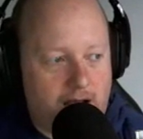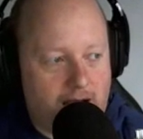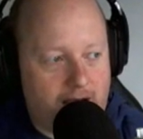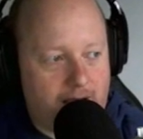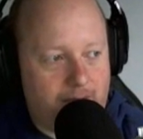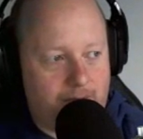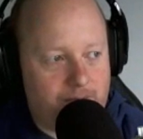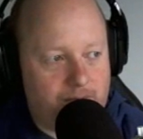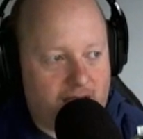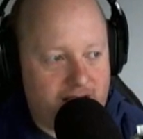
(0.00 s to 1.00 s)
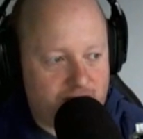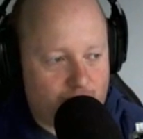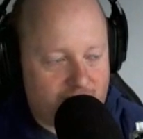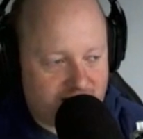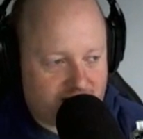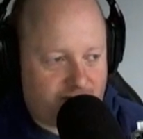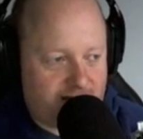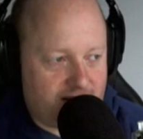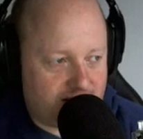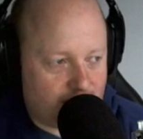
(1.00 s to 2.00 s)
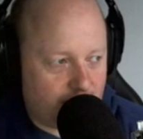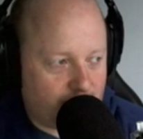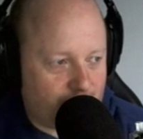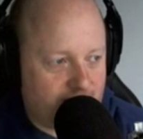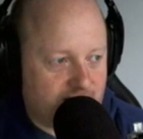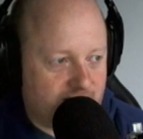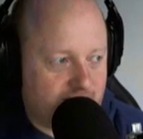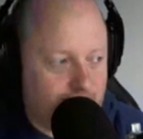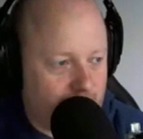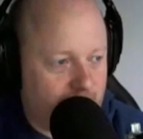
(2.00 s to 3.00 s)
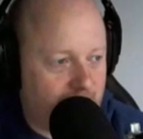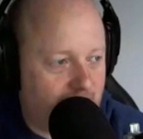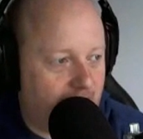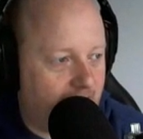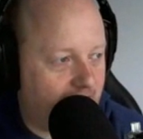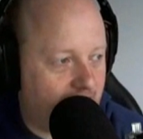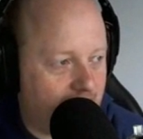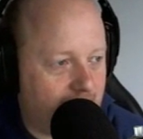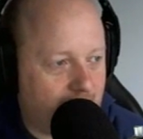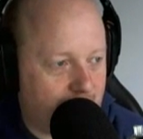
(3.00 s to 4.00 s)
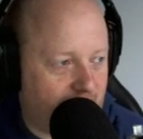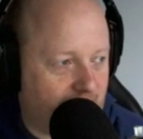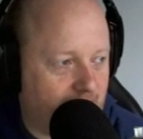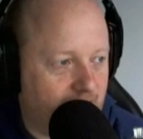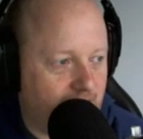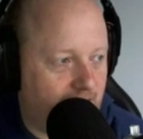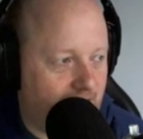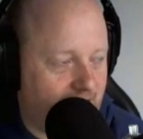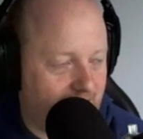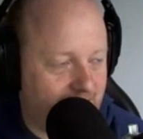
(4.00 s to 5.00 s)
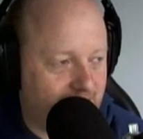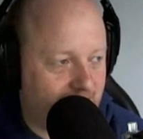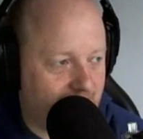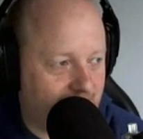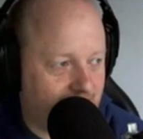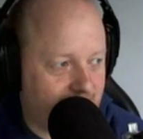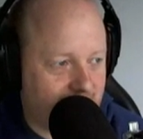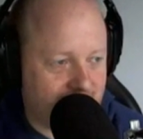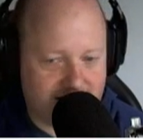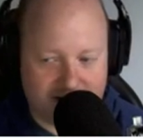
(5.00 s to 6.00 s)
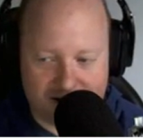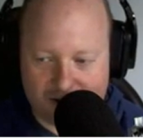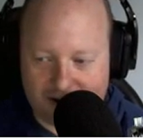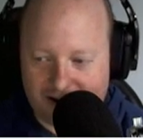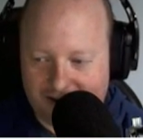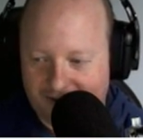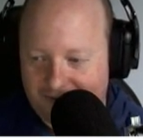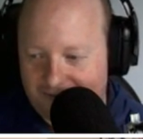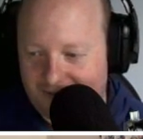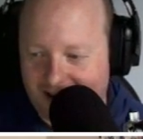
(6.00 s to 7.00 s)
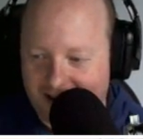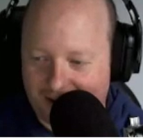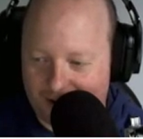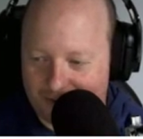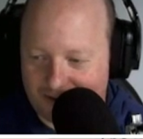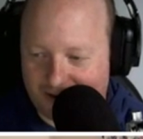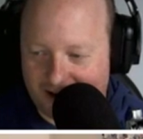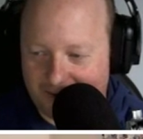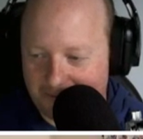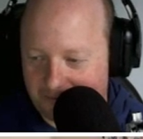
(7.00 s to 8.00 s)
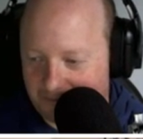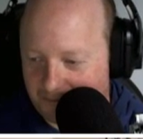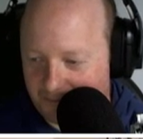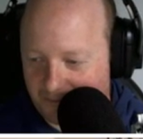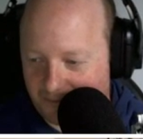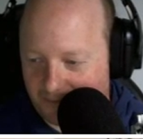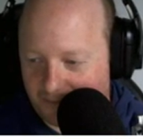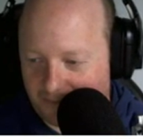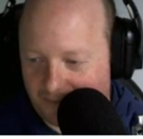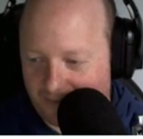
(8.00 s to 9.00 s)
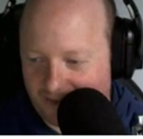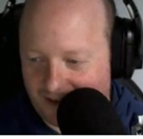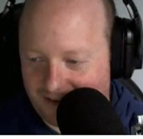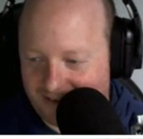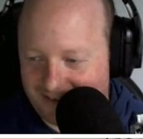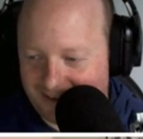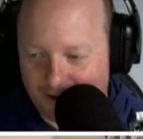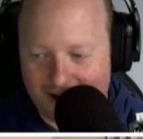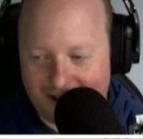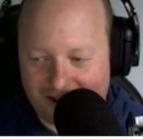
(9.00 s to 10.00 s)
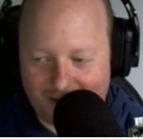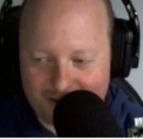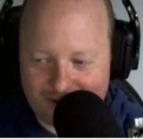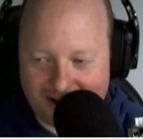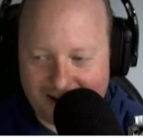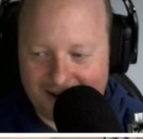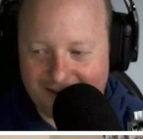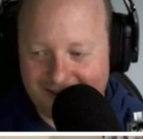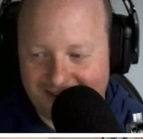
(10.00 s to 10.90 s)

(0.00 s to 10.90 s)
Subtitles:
I used to walk 6 feet in the snow both ways to school, uphill. That's the joke. I thought it was funny. You didn't think it was funny?